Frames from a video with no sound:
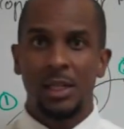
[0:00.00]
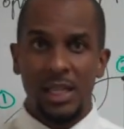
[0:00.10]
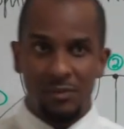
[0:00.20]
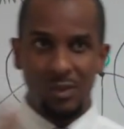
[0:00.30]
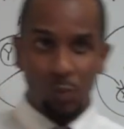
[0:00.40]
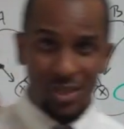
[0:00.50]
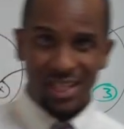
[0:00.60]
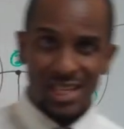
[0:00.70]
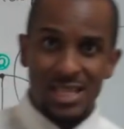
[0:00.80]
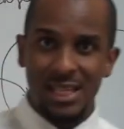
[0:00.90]
even
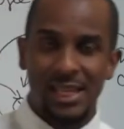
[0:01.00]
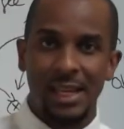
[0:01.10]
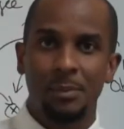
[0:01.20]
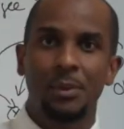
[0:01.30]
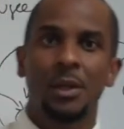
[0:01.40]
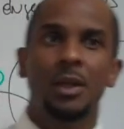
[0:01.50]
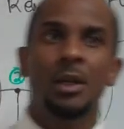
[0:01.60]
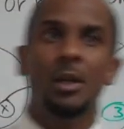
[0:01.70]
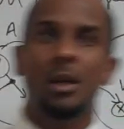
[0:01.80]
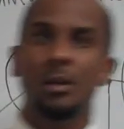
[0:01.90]
within the camp
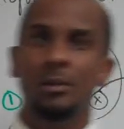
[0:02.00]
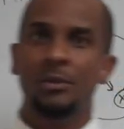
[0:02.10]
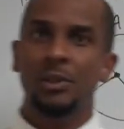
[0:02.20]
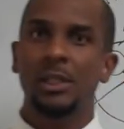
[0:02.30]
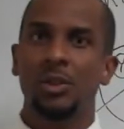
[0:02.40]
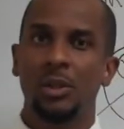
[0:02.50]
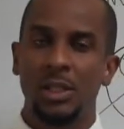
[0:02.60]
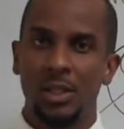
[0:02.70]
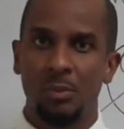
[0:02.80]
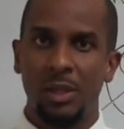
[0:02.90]
of internally
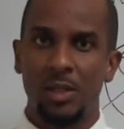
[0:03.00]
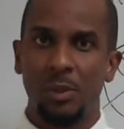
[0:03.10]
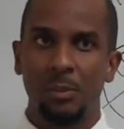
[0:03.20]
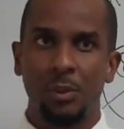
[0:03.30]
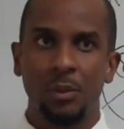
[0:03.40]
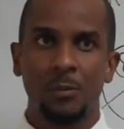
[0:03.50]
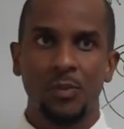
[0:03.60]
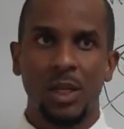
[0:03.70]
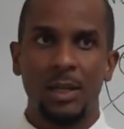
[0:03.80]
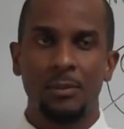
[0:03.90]
displaced people,
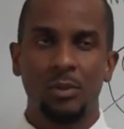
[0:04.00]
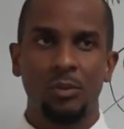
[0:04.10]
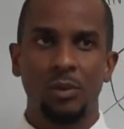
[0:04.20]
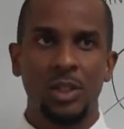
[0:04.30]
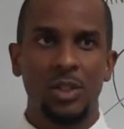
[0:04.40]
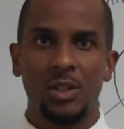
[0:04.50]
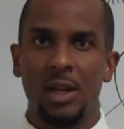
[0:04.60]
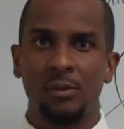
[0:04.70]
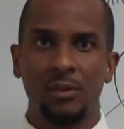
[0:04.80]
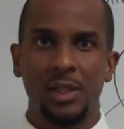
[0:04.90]
um, religious
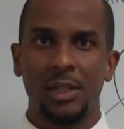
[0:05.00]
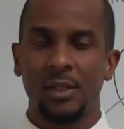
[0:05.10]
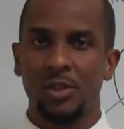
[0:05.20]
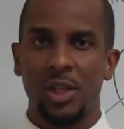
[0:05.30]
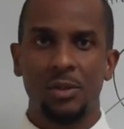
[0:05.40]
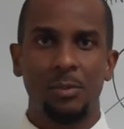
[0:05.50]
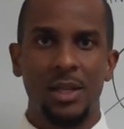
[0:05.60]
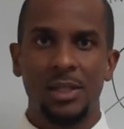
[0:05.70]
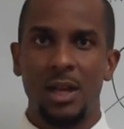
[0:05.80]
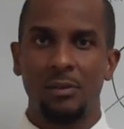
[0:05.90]
conflict,
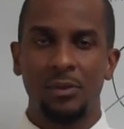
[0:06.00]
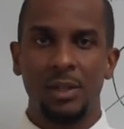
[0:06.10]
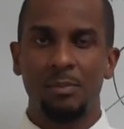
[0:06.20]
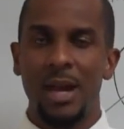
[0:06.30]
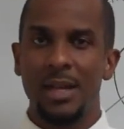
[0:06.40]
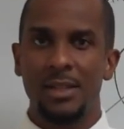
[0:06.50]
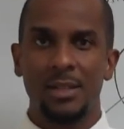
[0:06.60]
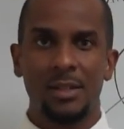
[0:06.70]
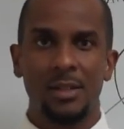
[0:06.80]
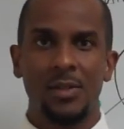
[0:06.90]
gender-based conflict,
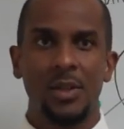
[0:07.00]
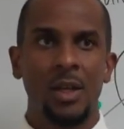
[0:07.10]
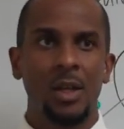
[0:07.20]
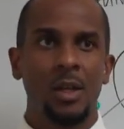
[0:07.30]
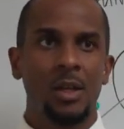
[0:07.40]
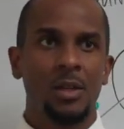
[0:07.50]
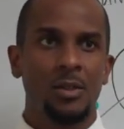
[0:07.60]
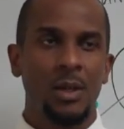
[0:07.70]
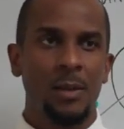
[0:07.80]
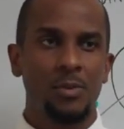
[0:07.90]
biases,
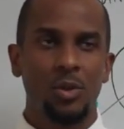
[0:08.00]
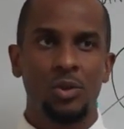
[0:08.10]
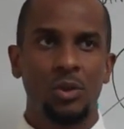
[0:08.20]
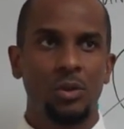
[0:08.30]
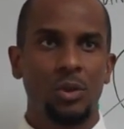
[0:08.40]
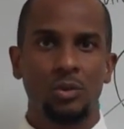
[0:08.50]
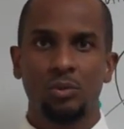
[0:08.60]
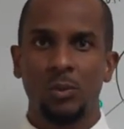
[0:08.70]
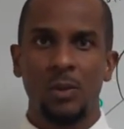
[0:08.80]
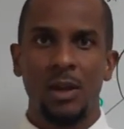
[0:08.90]
um,
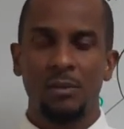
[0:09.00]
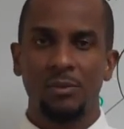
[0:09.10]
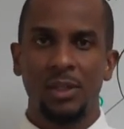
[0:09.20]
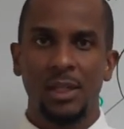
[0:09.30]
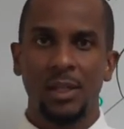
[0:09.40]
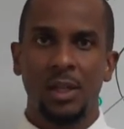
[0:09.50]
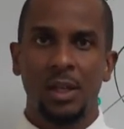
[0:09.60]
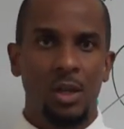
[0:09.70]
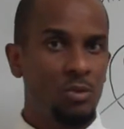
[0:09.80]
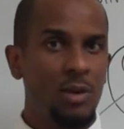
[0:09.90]
socio-cultural conflict
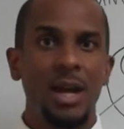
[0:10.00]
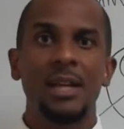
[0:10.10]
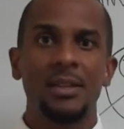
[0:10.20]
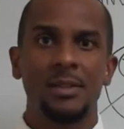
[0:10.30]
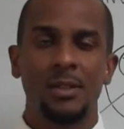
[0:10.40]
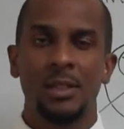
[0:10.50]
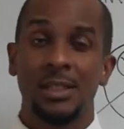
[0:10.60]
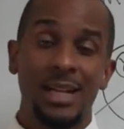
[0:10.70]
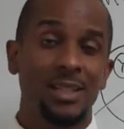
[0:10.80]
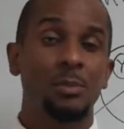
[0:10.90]
arise.
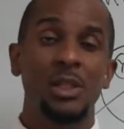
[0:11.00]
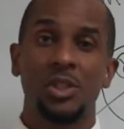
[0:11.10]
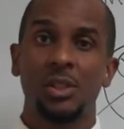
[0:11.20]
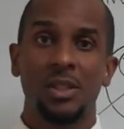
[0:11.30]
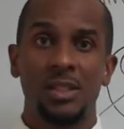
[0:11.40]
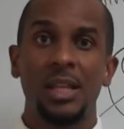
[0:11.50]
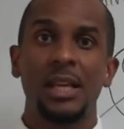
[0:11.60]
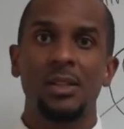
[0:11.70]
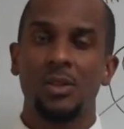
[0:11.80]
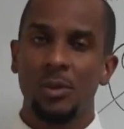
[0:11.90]
Not to mention the
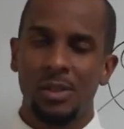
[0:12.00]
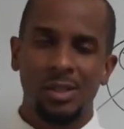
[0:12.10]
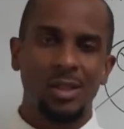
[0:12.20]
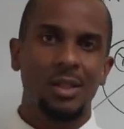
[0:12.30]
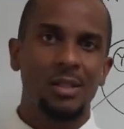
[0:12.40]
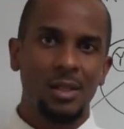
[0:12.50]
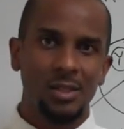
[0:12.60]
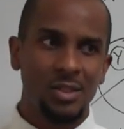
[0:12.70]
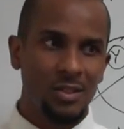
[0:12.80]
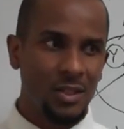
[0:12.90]
state. So it's it's
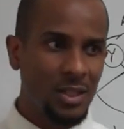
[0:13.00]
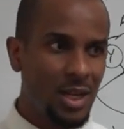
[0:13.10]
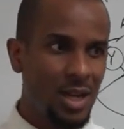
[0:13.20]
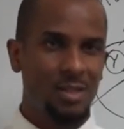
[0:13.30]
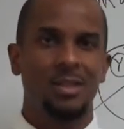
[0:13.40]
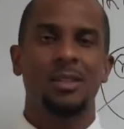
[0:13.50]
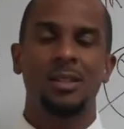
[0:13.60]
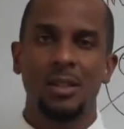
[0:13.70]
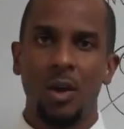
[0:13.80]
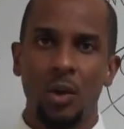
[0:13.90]
it's just a
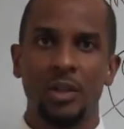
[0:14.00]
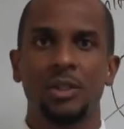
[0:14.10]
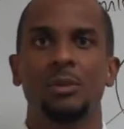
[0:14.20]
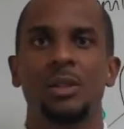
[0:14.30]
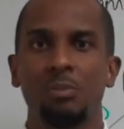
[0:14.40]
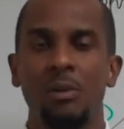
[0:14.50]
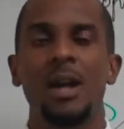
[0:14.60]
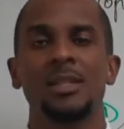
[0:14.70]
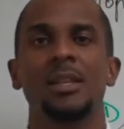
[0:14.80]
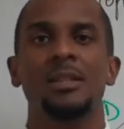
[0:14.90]
constant, arduous
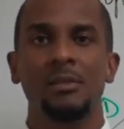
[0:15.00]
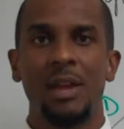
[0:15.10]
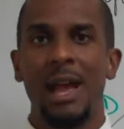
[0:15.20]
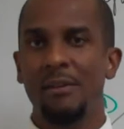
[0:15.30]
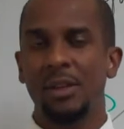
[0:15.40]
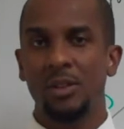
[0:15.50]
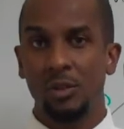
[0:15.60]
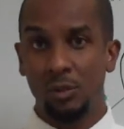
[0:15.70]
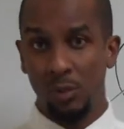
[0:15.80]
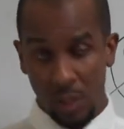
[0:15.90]
process of having
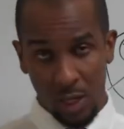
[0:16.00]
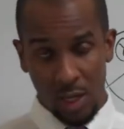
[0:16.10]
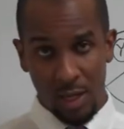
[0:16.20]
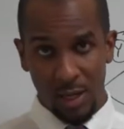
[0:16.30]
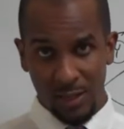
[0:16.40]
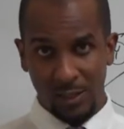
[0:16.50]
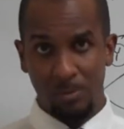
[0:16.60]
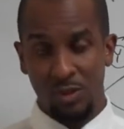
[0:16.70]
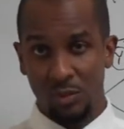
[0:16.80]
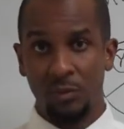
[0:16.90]
to attempt
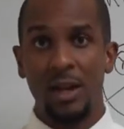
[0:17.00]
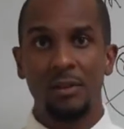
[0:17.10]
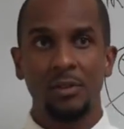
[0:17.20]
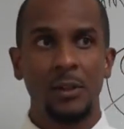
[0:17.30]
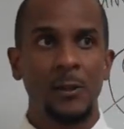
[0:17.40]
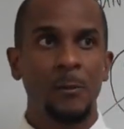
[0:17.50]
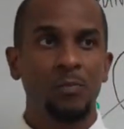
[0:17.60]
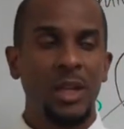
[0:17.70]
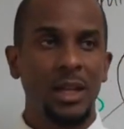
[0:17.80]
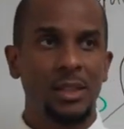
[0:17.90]
to survive.
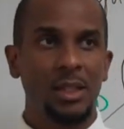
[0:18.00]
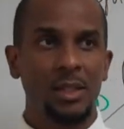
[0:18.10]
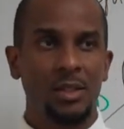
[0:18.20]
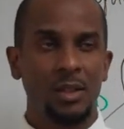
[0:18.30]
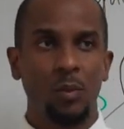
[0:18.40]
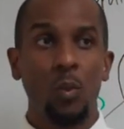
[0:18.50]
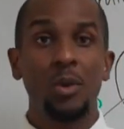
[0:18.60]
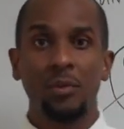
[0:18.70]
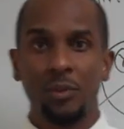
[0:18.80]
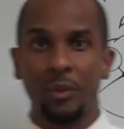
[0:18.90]
And I think it's a
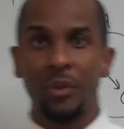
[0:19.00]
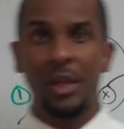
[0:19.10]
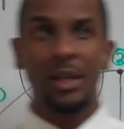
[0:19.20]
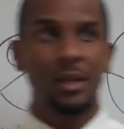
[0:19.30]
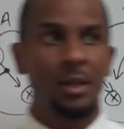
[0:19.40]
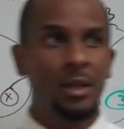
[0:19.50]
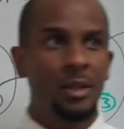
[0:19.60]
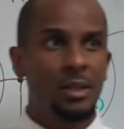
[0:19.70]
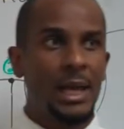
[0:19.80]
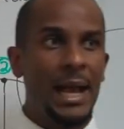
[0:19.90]
wonderful thing
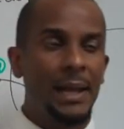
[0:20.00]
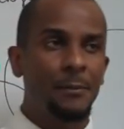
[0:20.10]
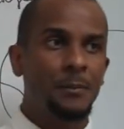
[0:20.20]
that